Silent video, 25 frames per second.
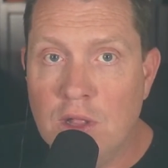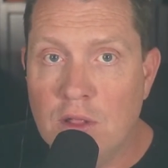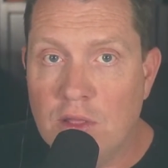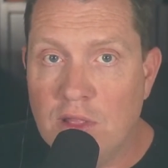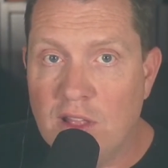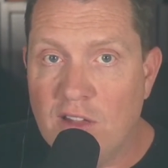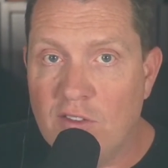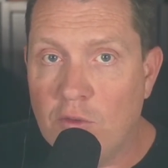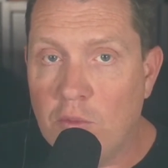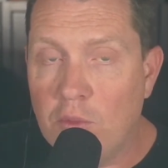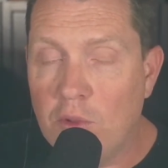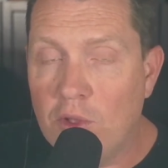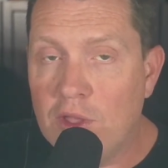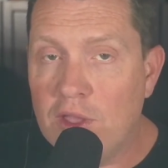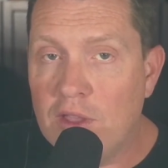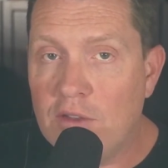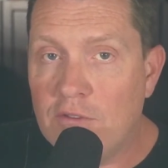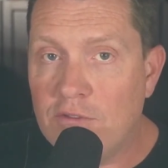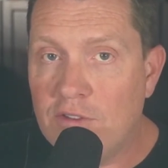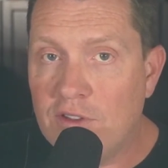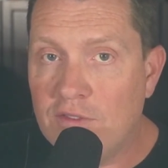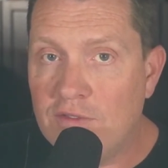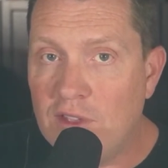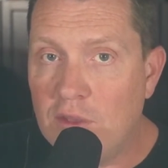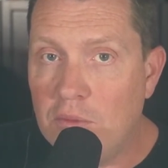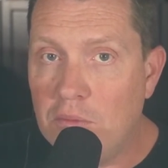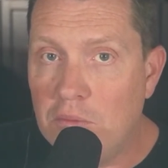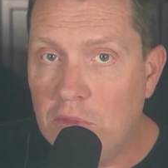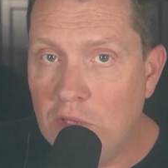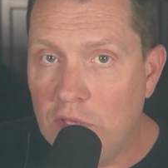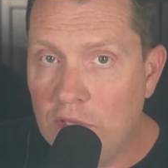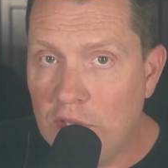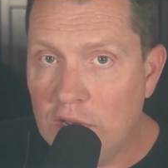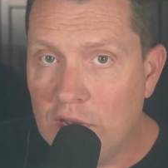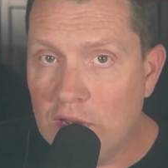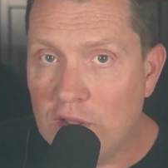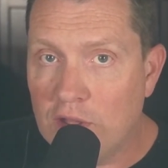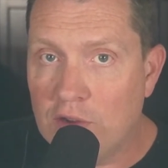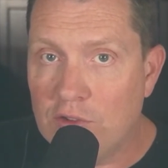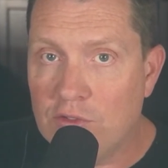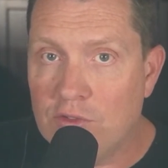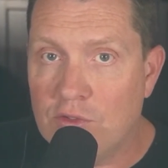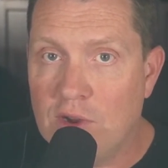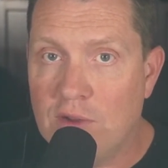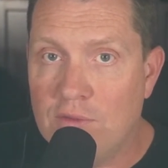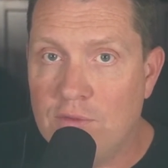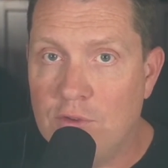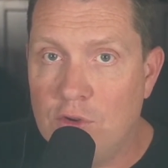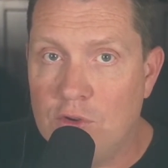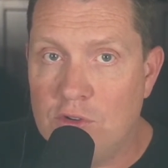Lovable hit $50 million in
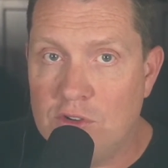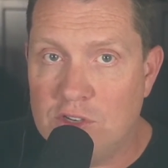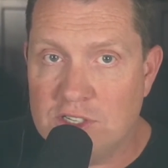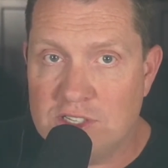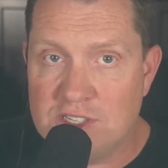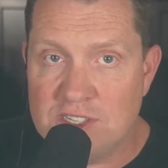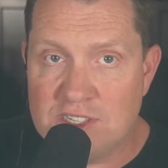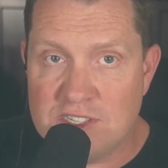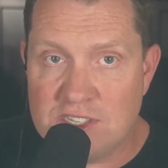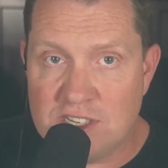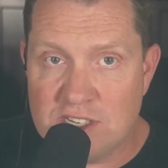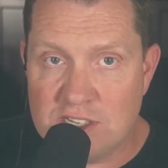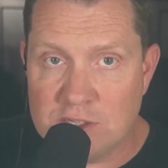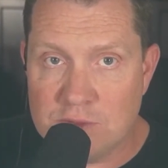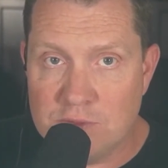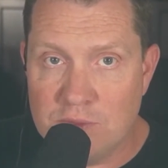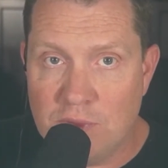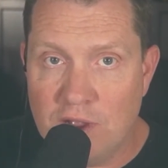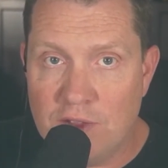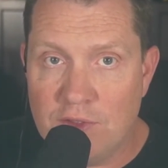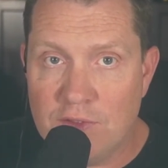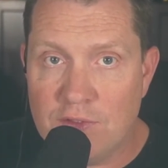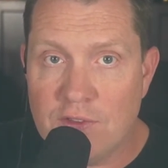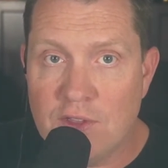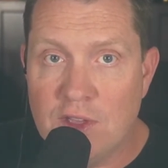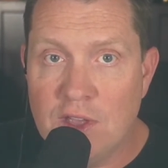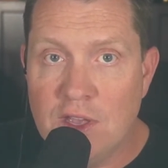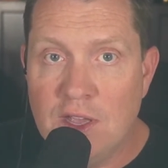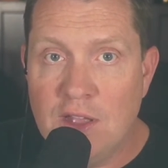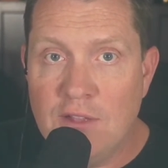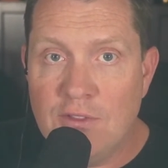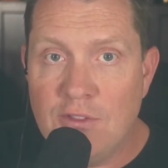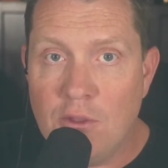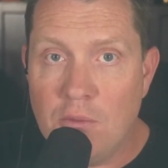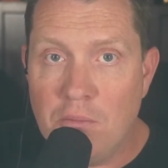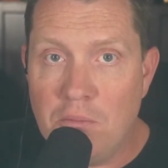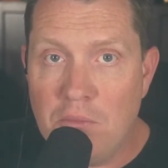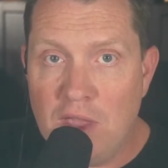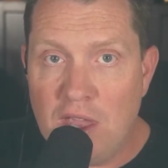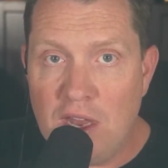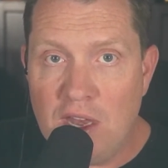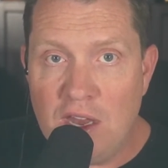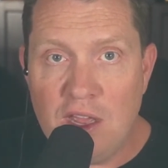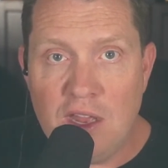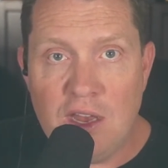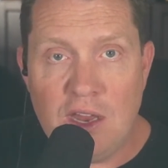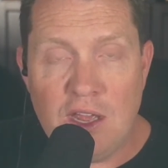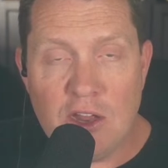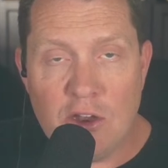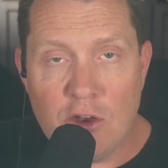revenue in just six months. The
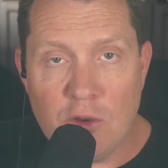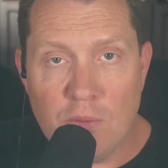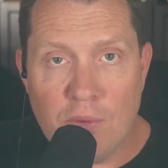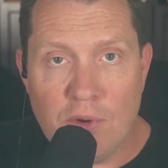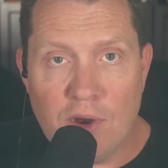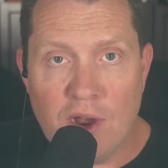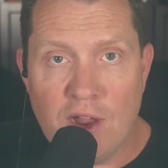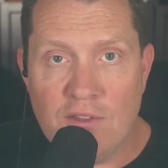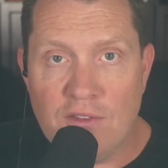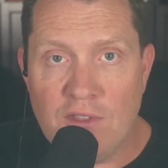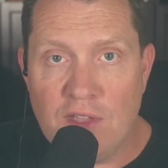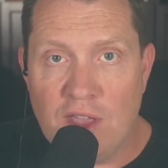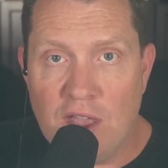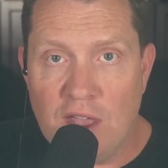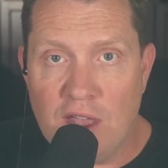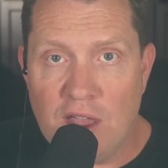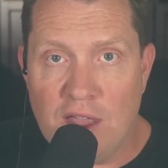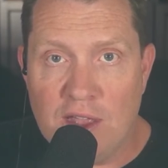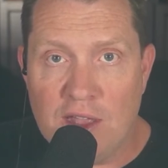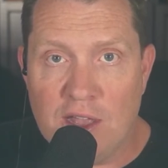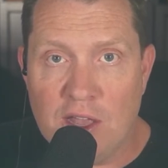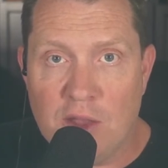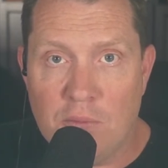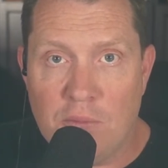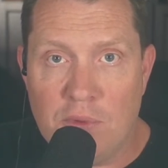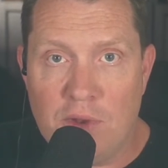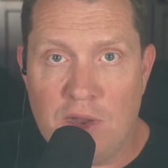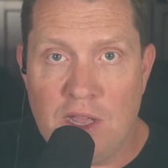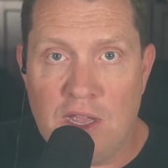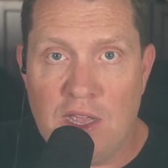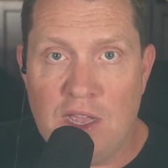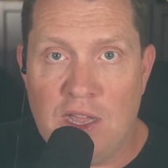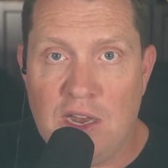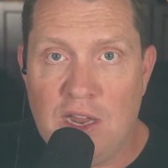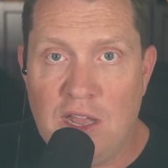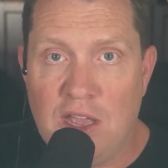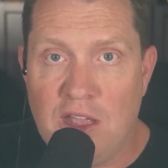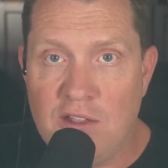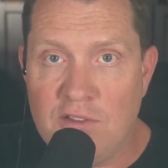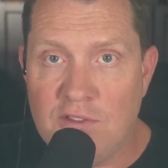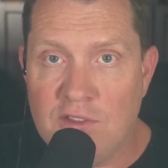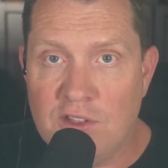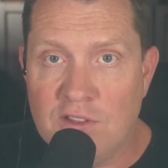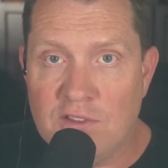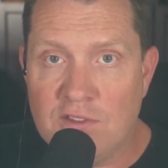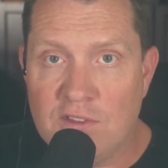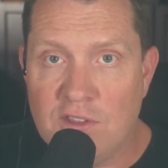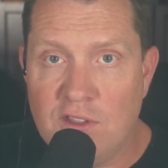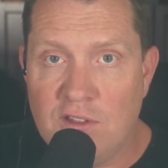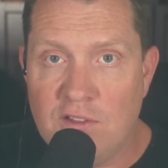median enterprise AI company in
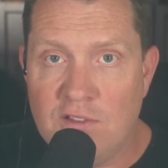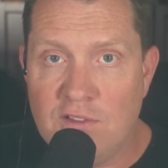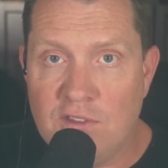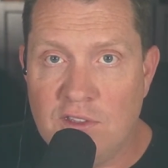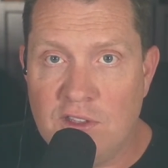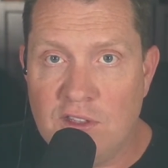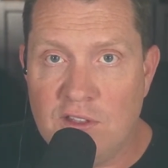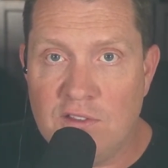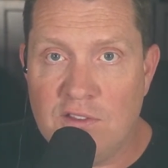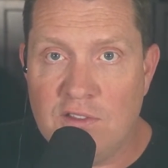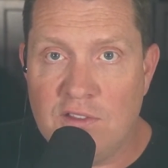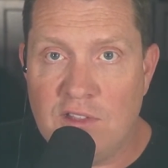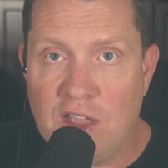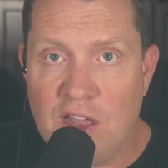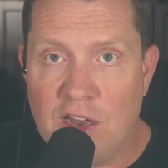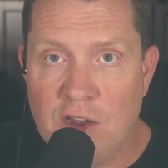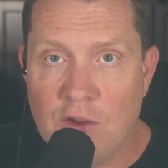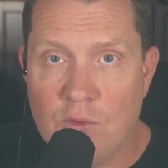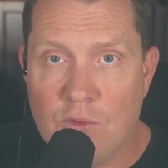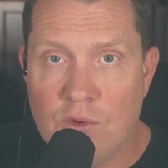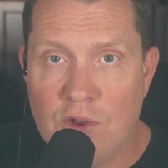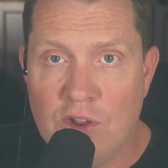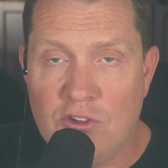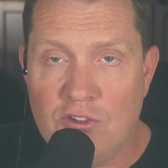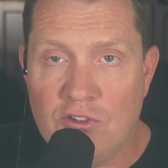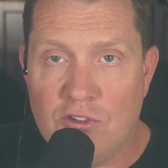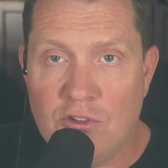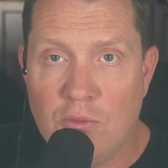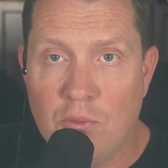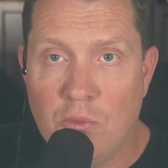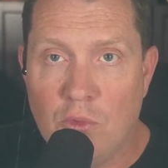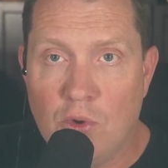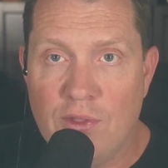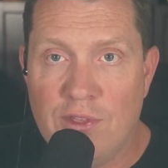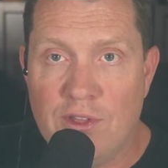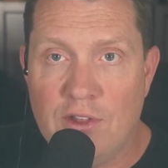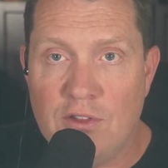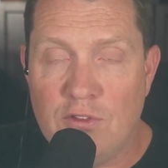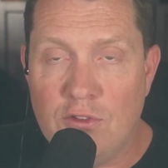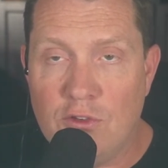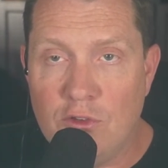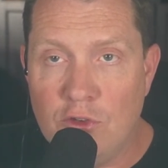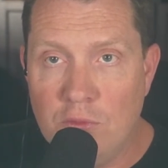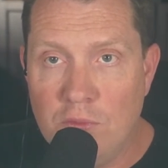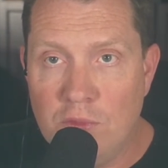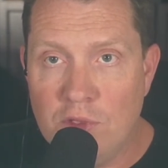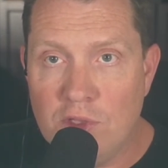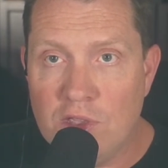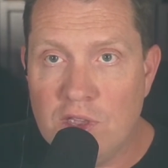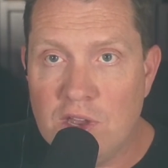A16Z's data reached more than
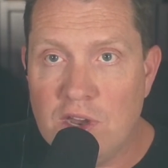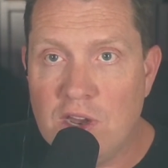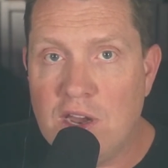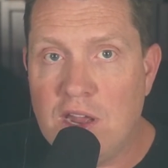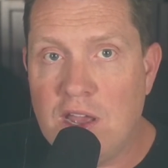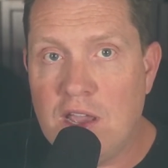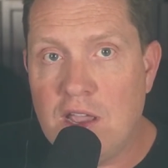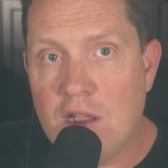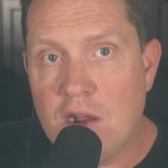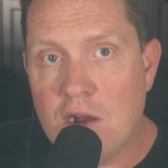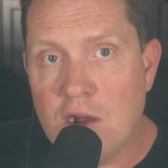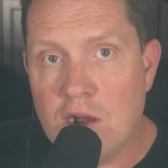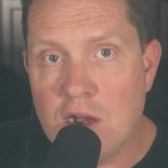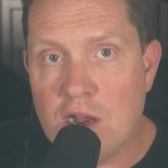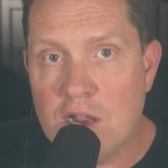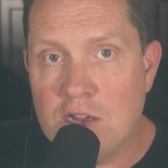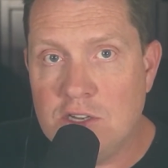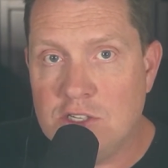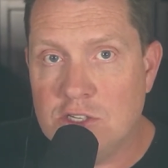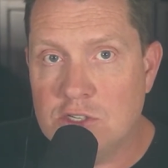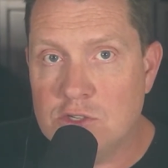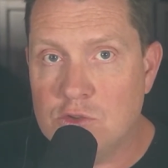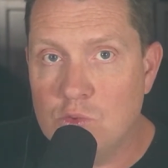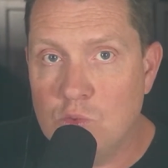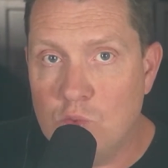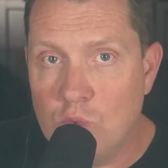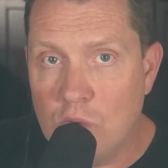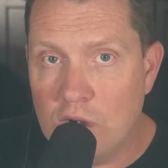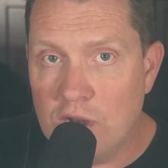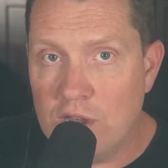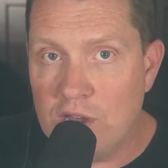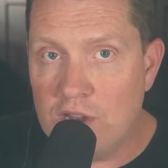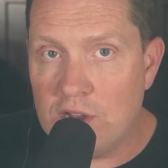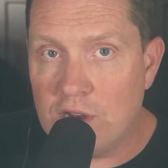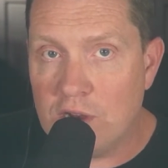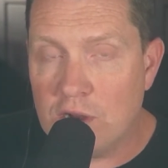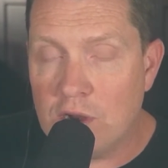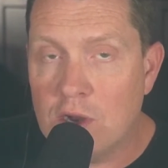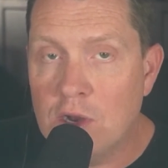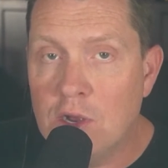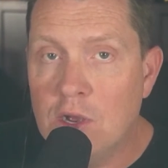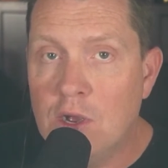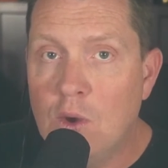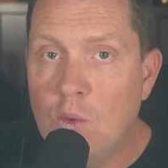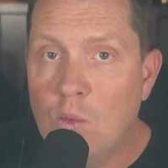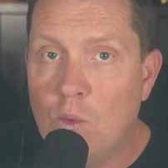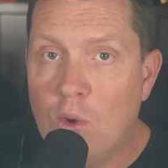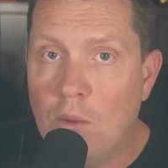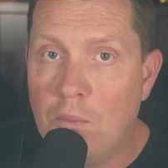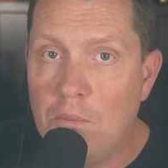2 million in AR in just one year,
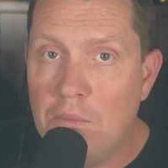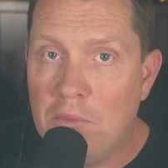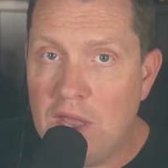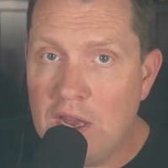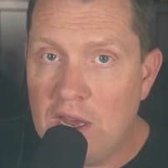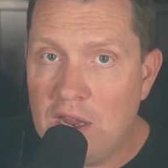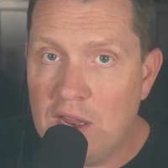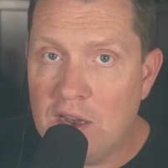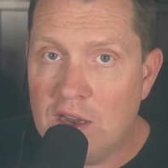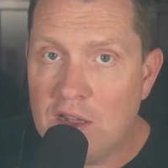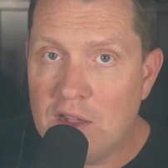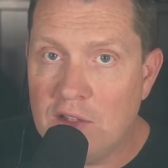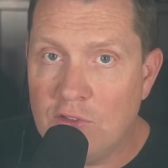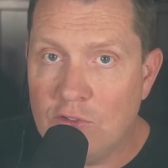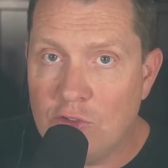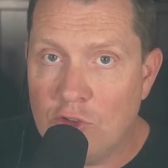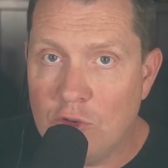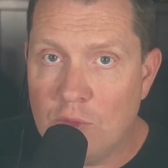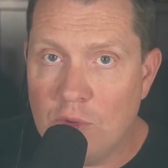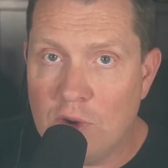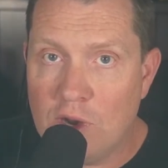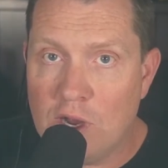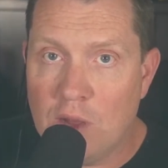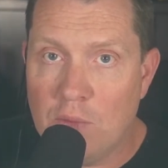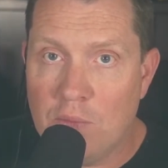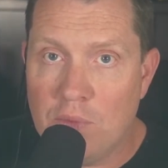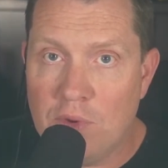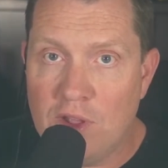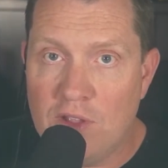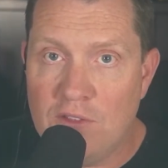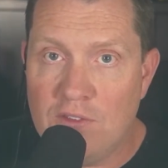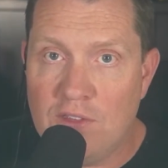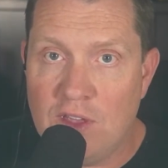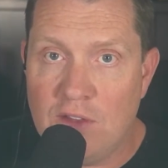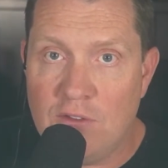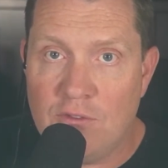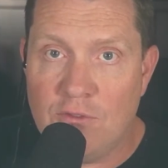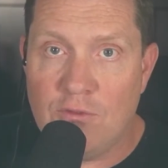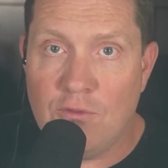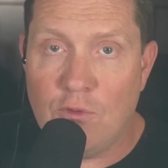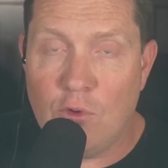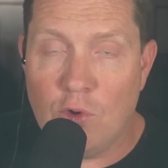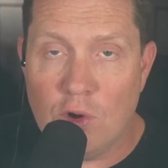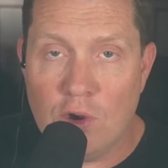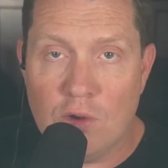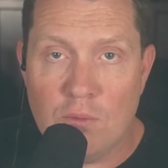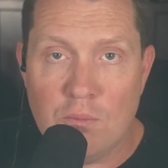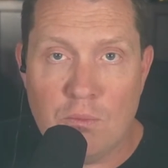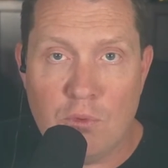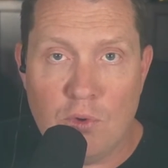while median consumer companies hit
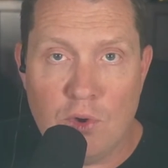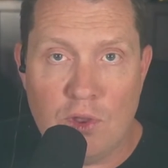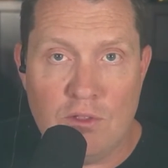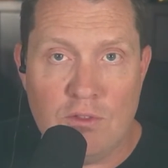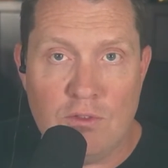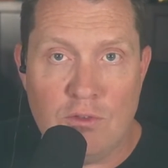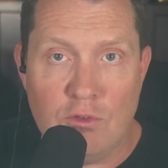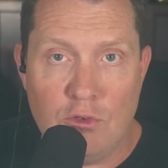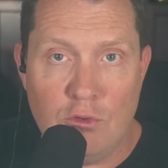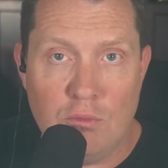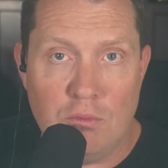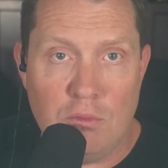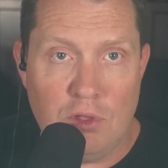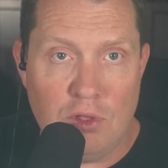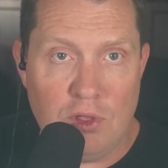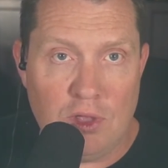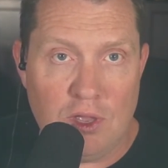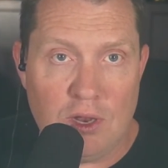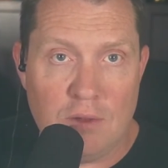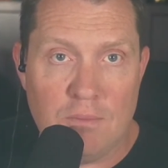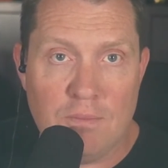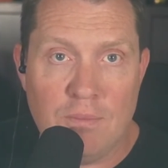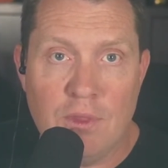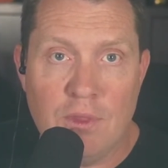4.2 million.